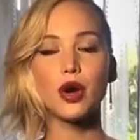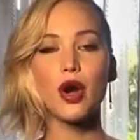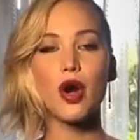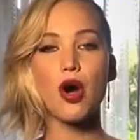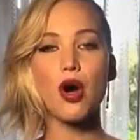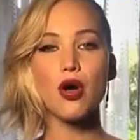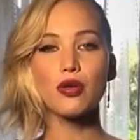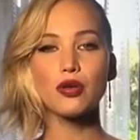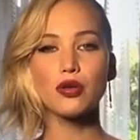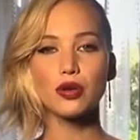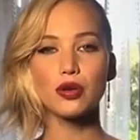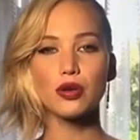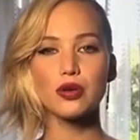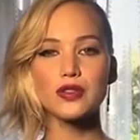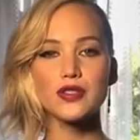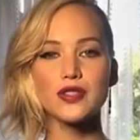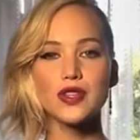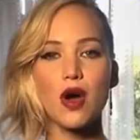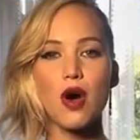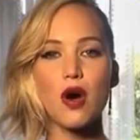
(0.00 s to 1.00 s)
where all girls
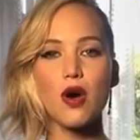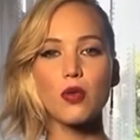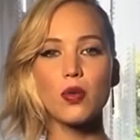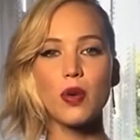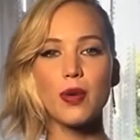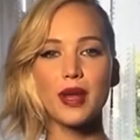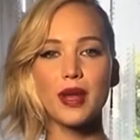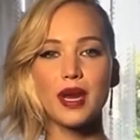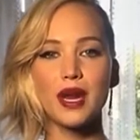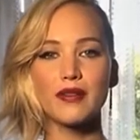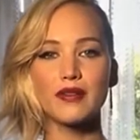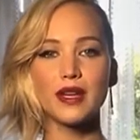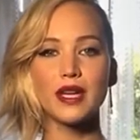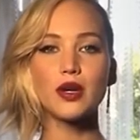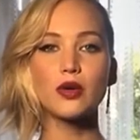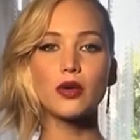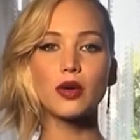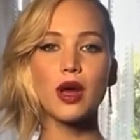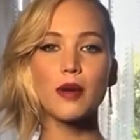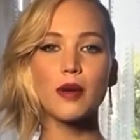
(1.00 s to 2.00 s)
and all women have
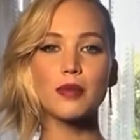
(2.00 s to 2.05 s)
equal